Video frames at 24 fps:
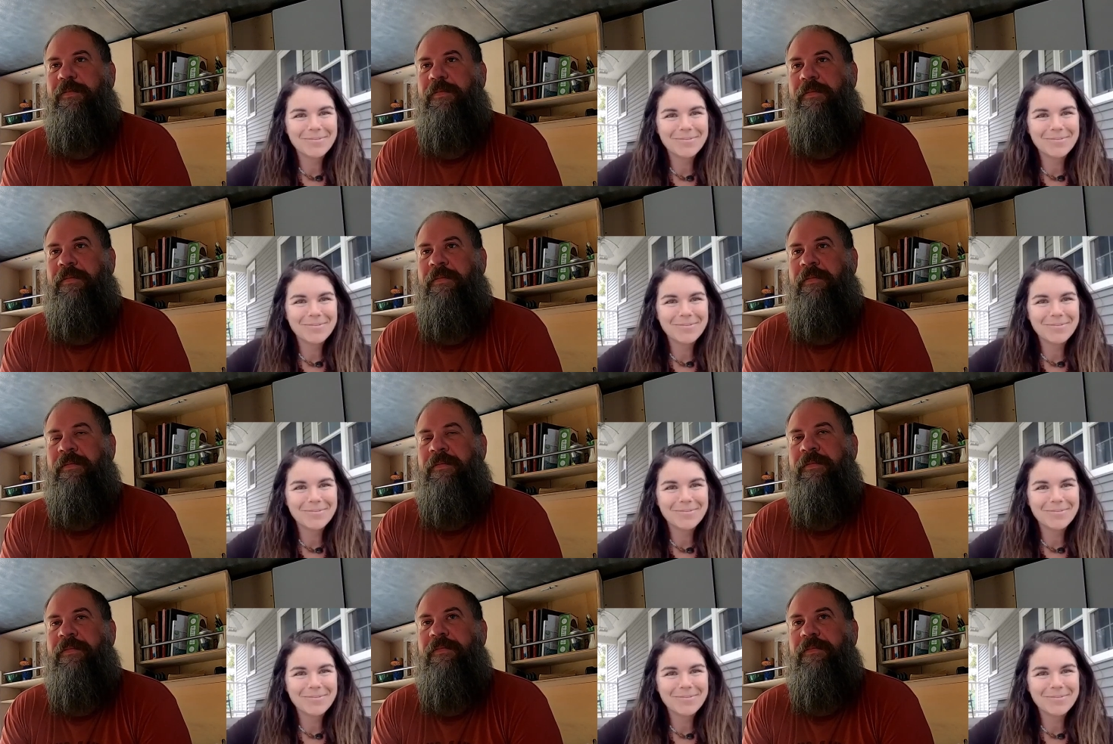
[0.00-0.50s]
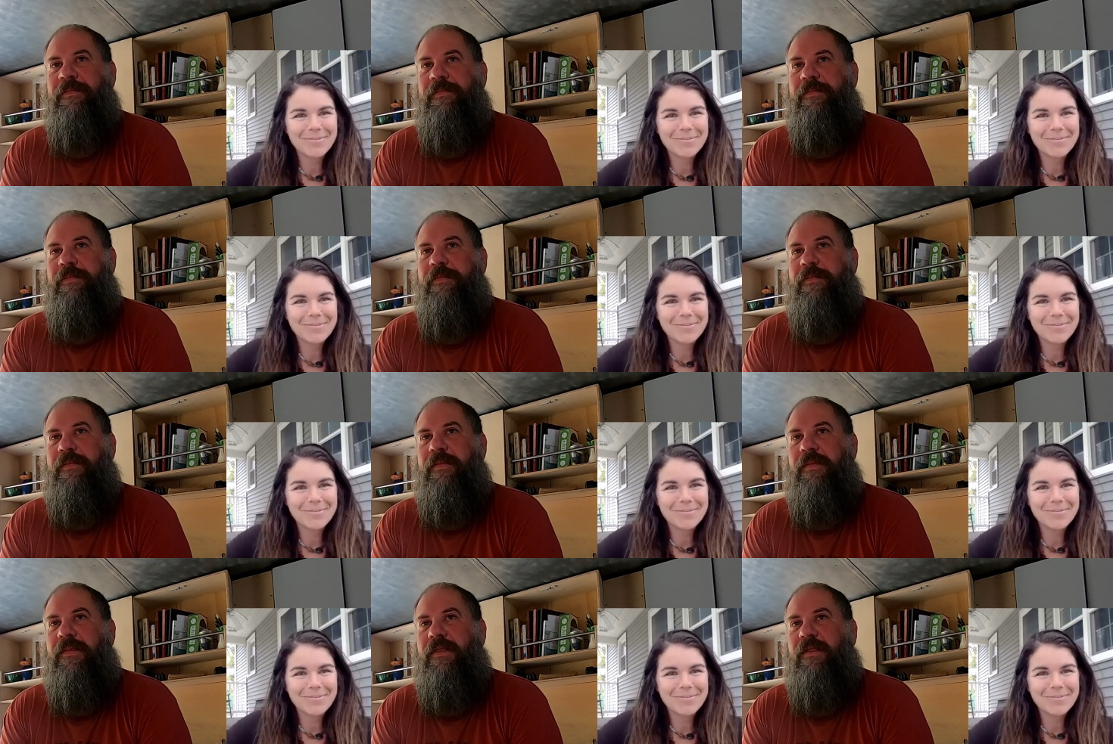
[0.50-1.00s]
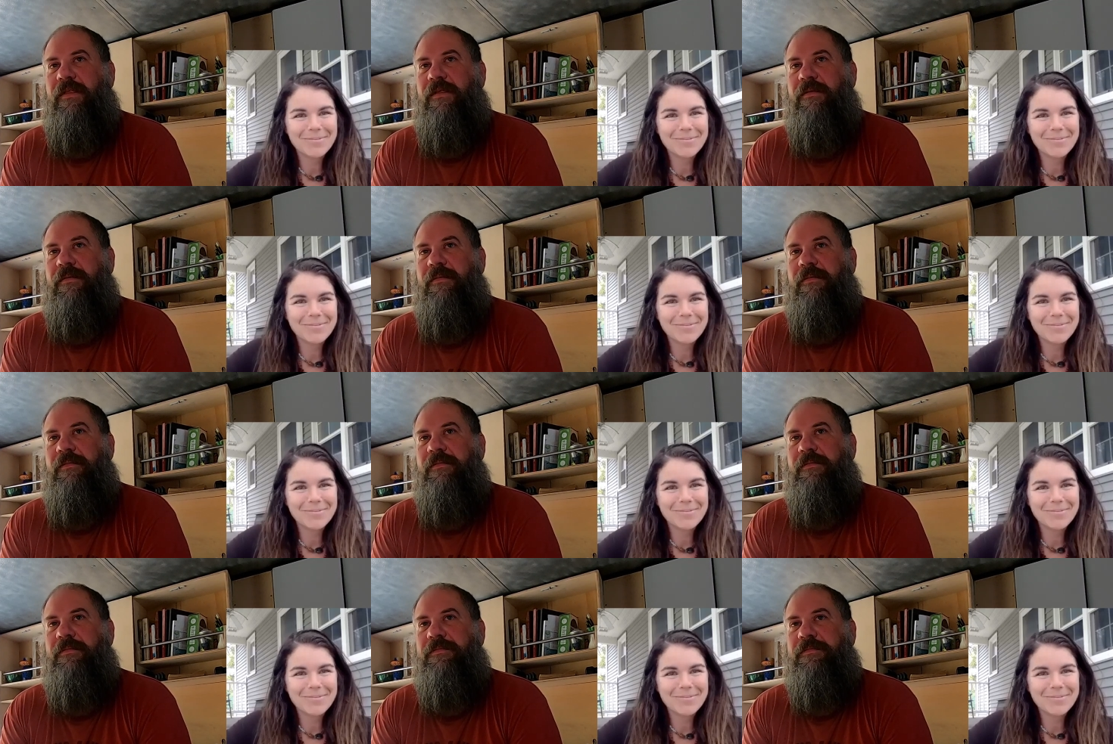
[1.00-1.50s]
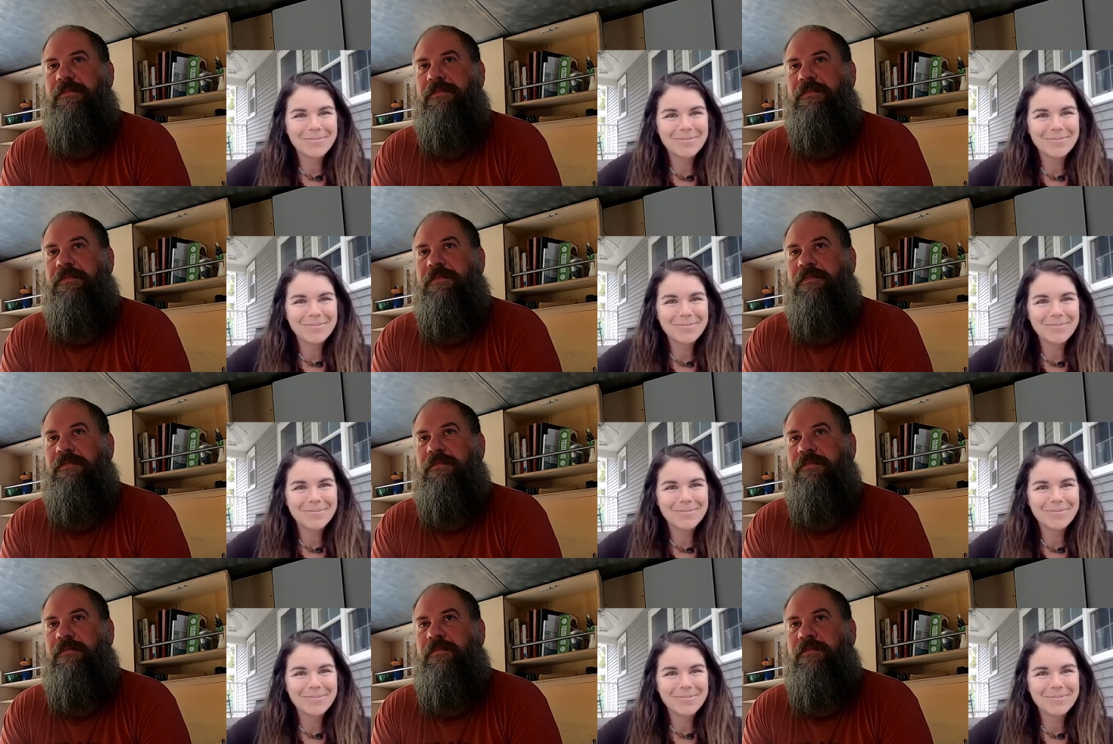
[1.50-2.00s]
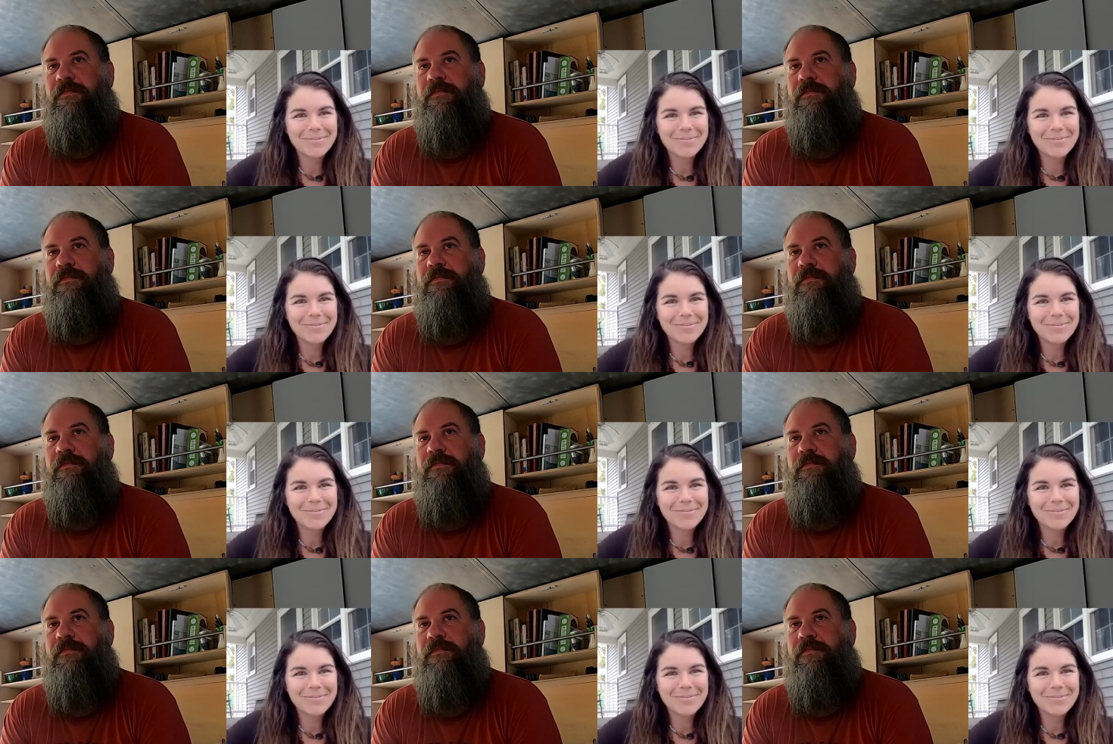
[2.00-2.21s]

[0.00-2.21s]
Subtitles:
(no one is talking)